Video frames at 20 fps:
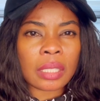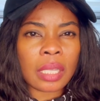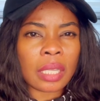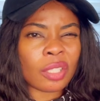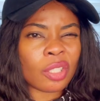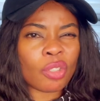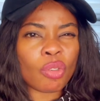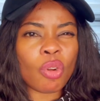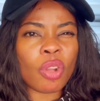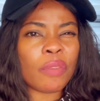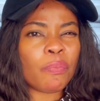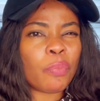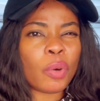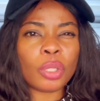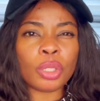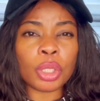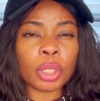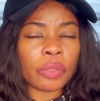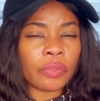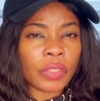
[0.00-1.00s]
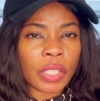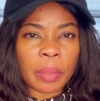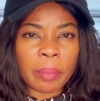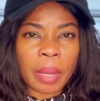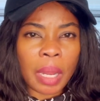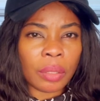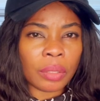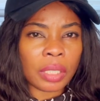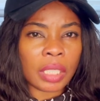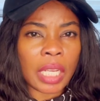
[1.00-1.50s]
I saw a bunch of them
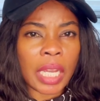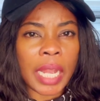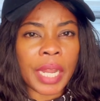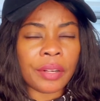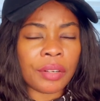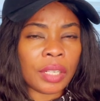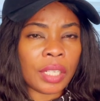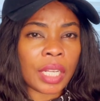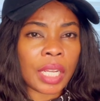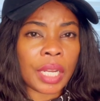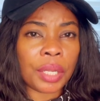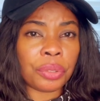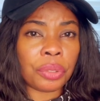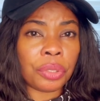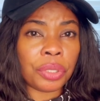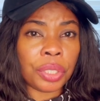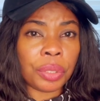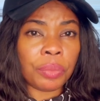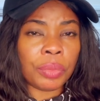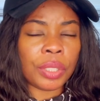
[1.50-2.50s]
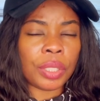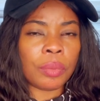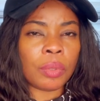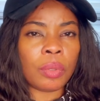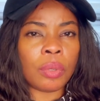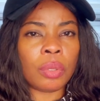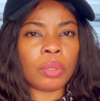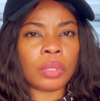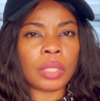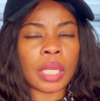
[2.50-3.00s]
out there. I really cannot name them
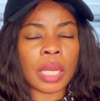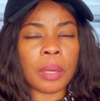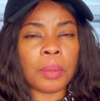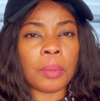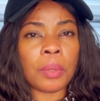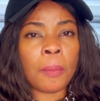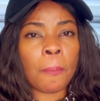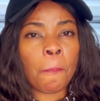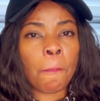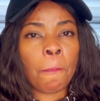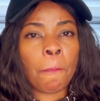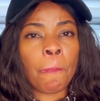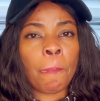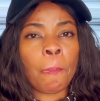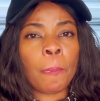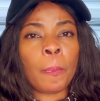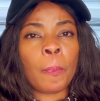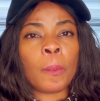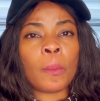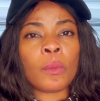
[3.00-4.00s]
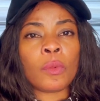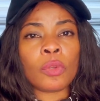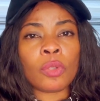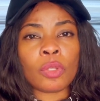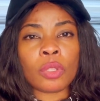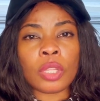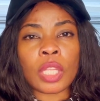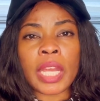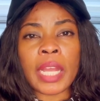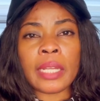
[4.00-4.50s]
all now.
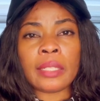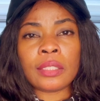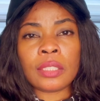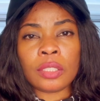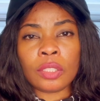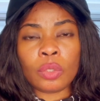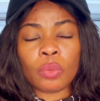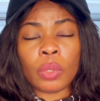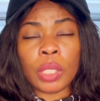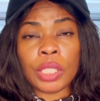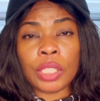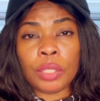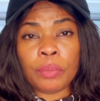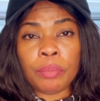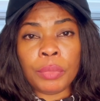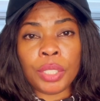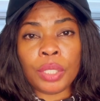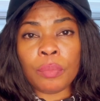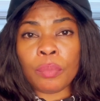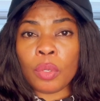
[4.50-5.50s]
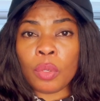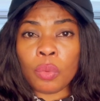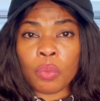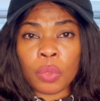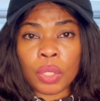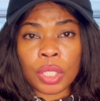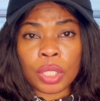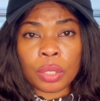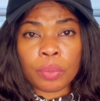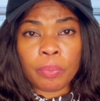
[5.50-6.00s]
That is when the minimum
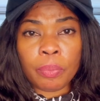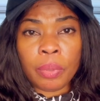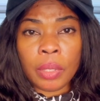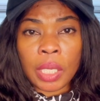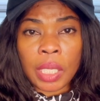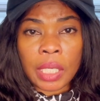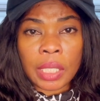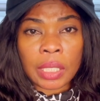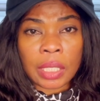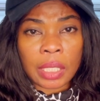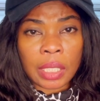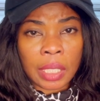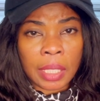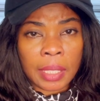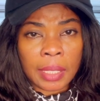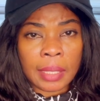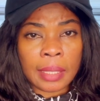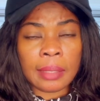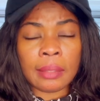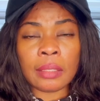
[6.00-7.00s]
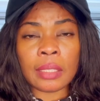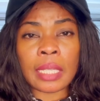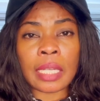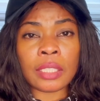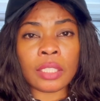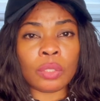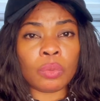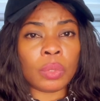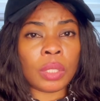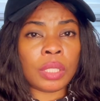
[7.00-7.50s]
wage plays in.
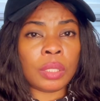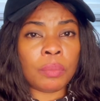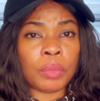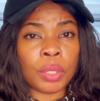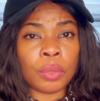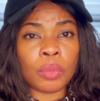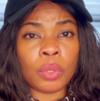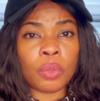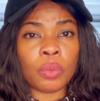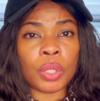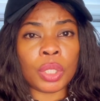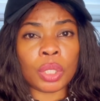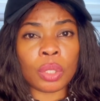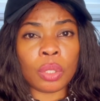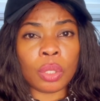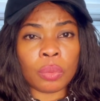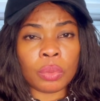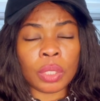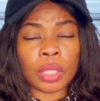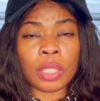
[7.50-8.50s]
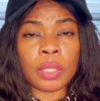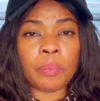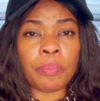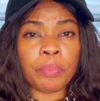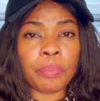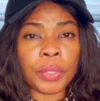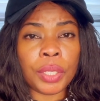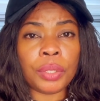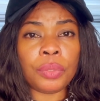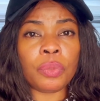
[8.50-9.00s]
That is when the minimum wage comes in. They
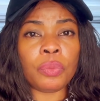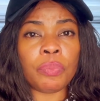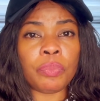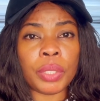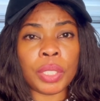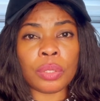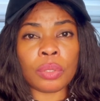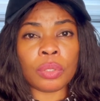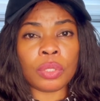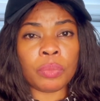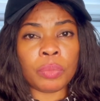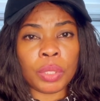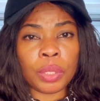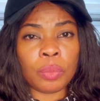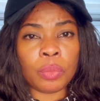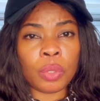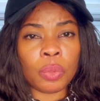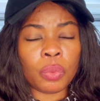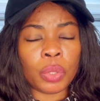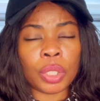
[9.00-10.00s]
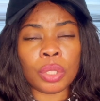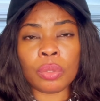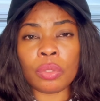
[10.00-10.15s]
pay you based on the minimum wage.